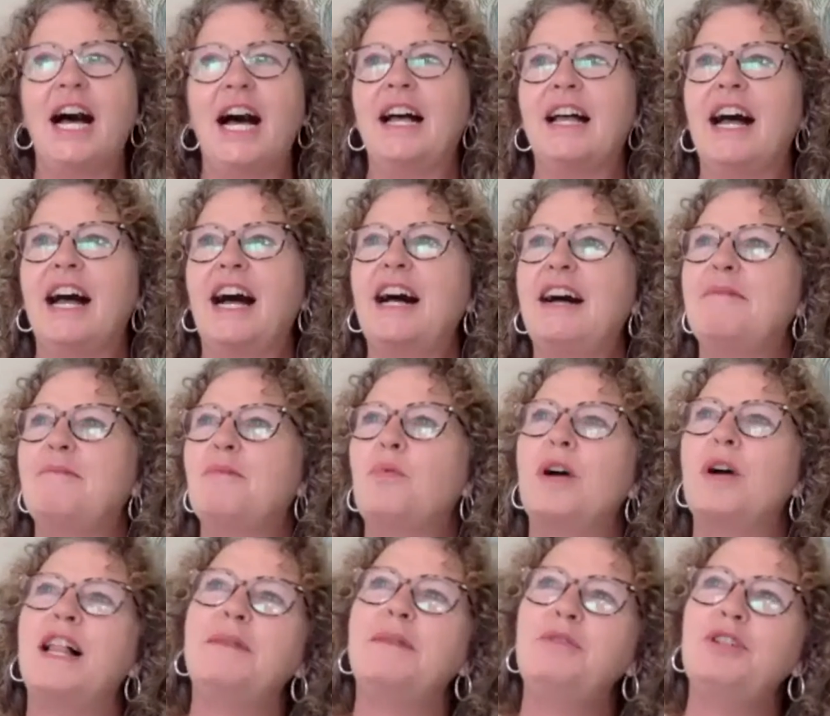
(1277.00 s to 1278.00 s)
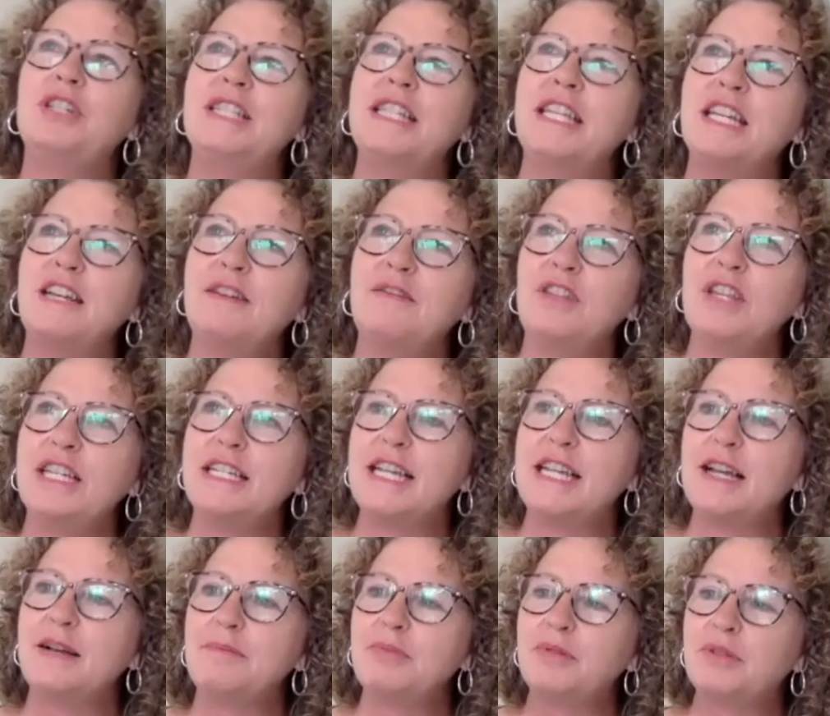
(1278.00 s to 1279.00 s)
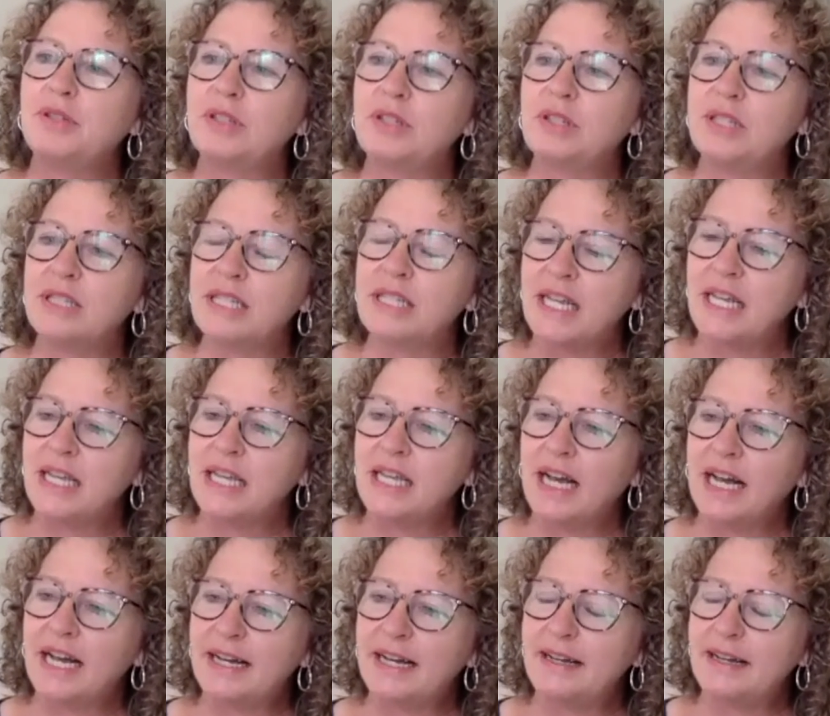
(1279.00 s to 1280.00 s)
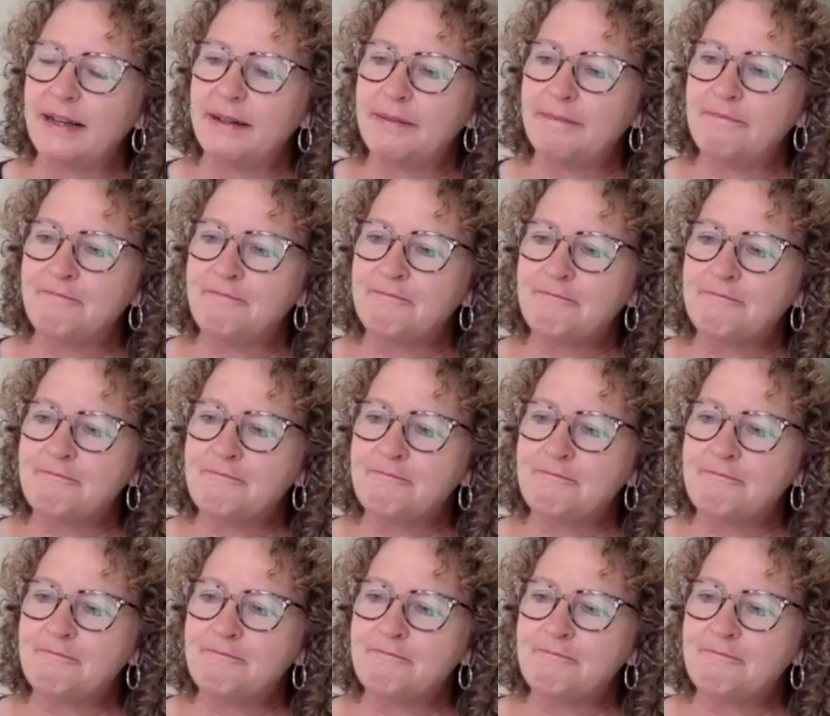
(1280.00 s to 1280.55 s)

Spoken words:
Well, I'm just thinking of the examples that